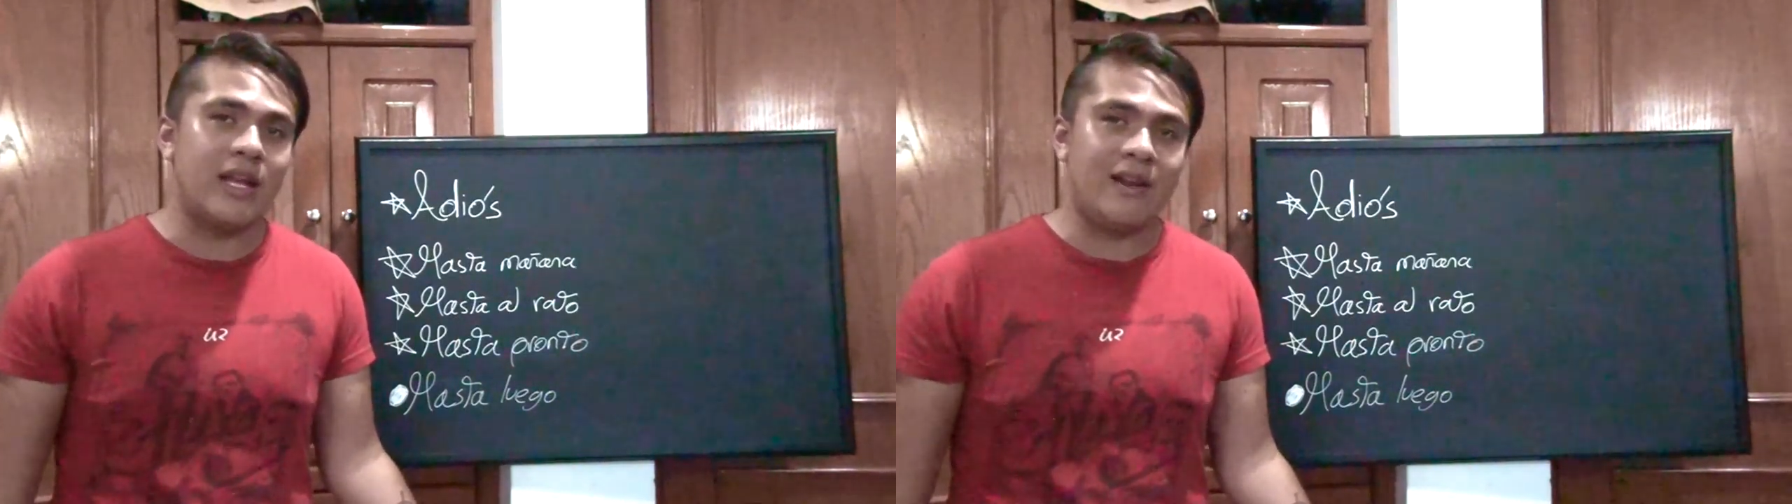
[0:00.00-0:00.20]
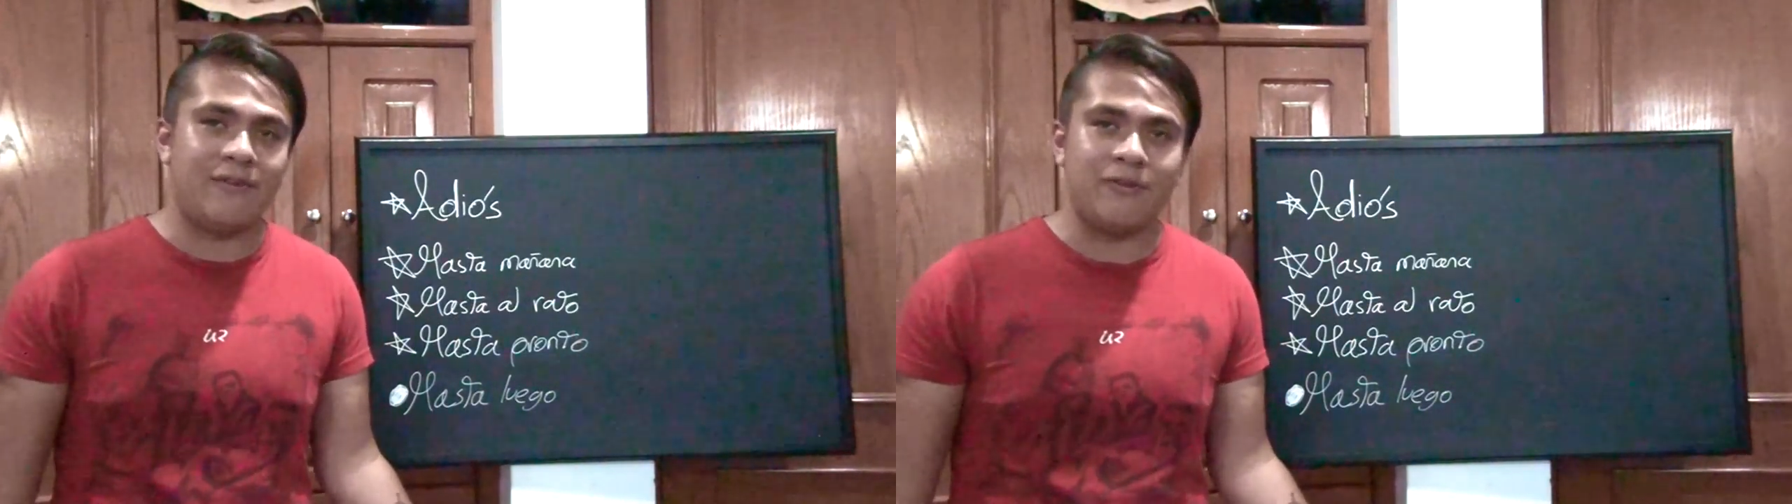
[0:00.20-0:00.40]

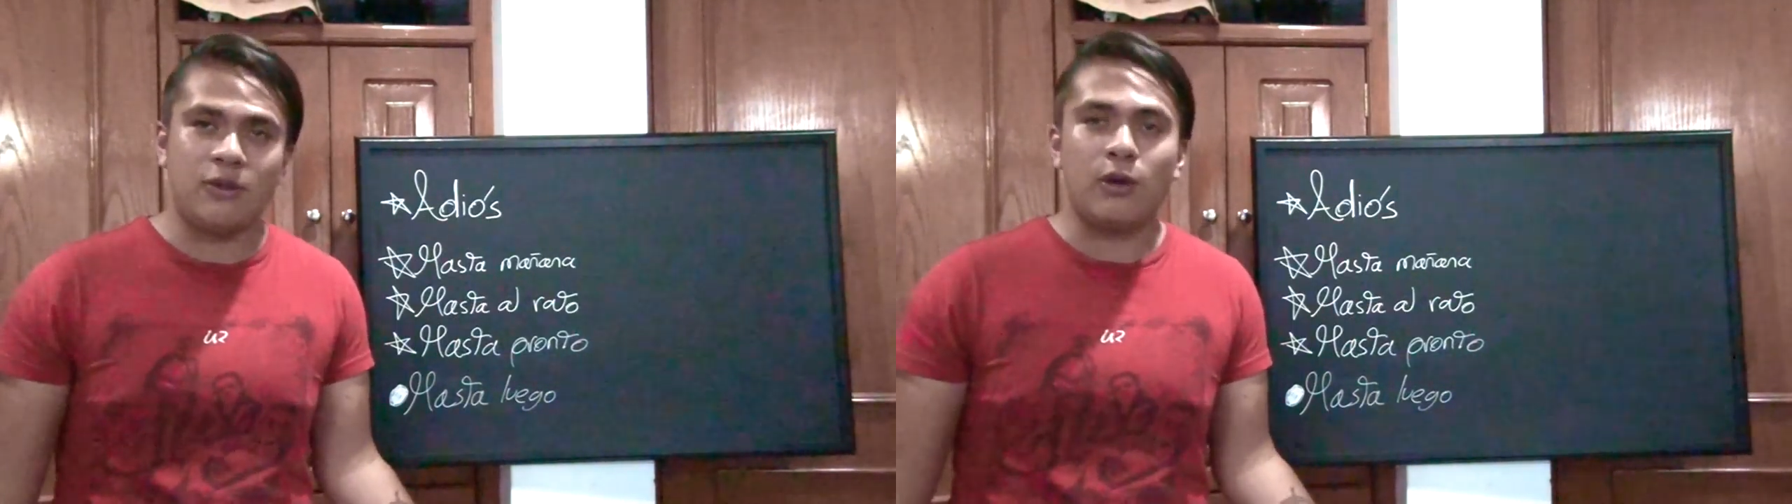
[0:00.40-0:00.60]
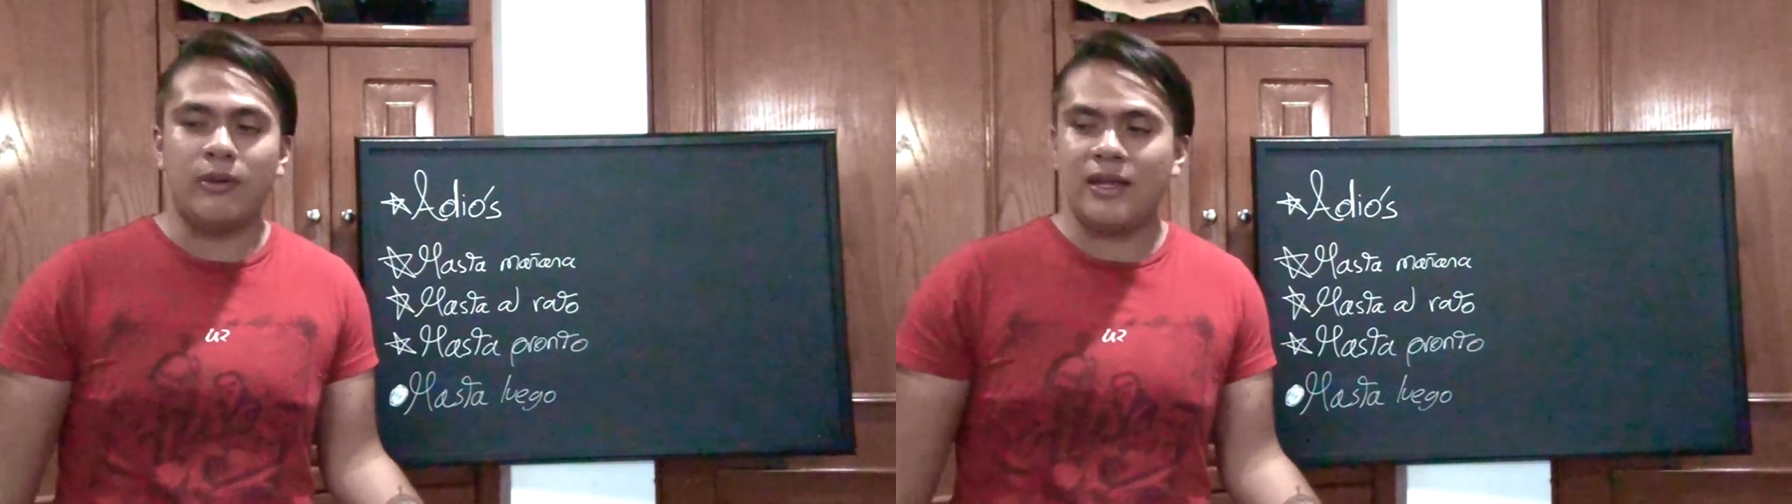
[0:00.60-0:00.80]
that I've
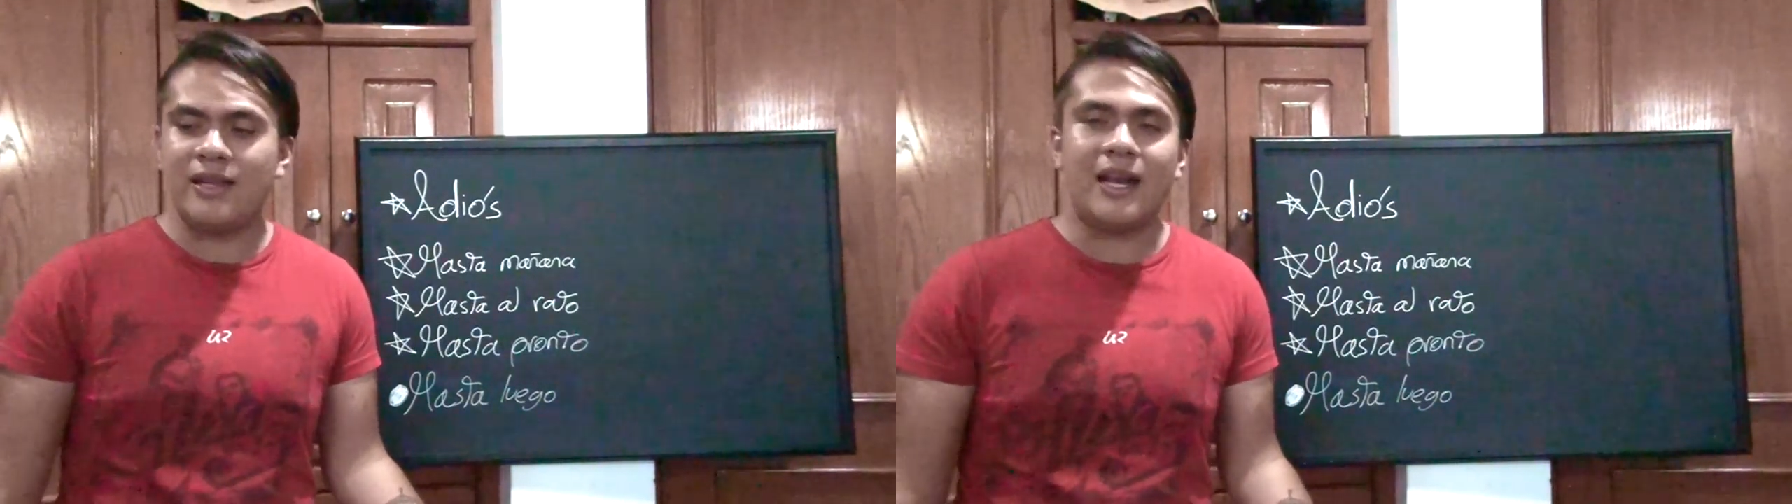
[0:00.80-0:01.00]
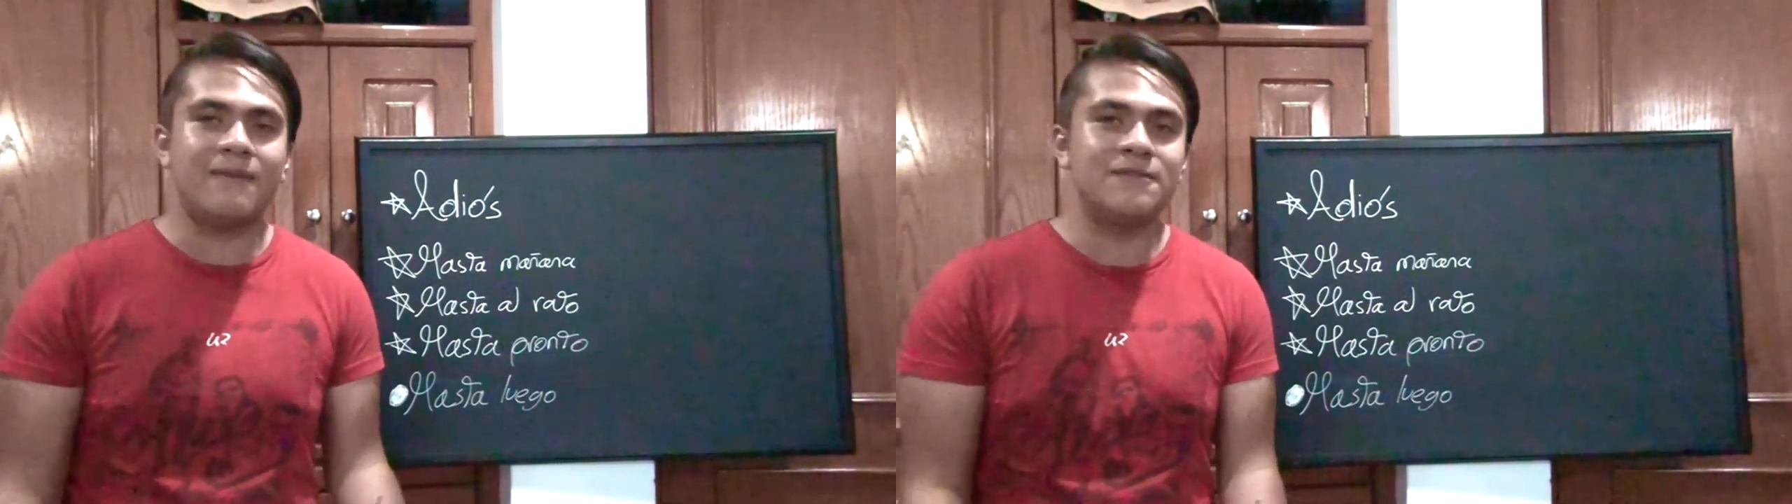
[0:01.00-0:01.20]
you know and
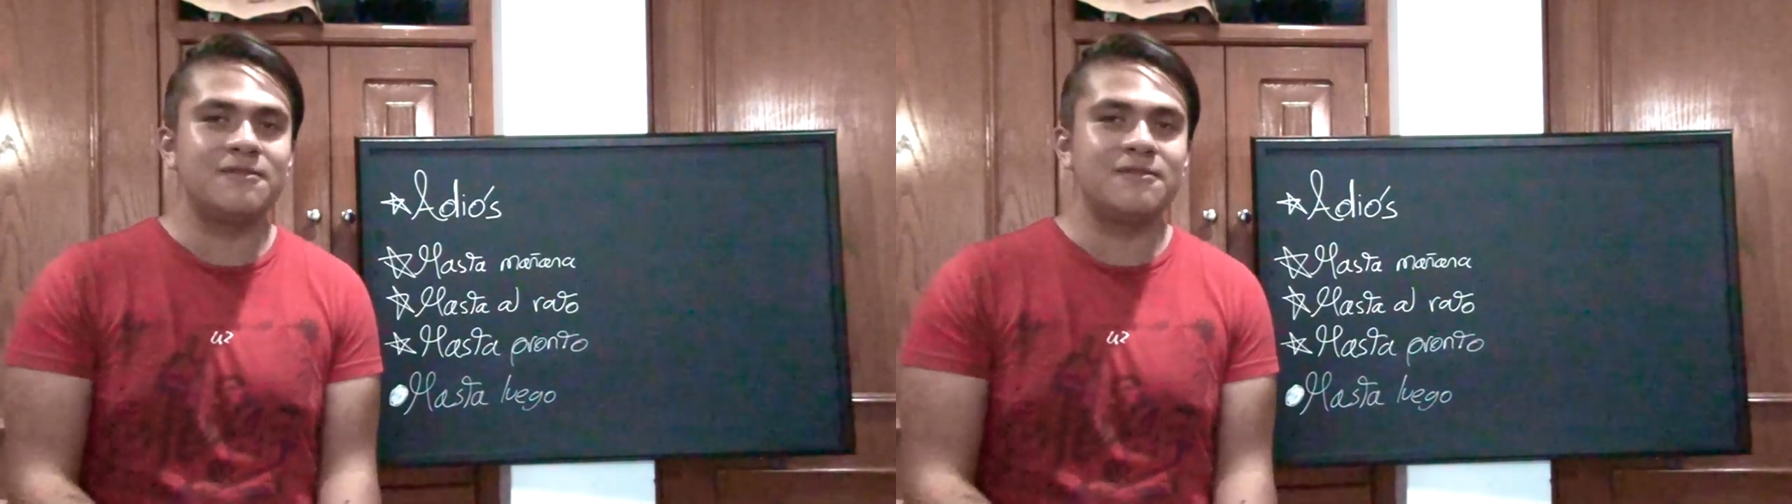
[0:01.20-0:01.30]
that I've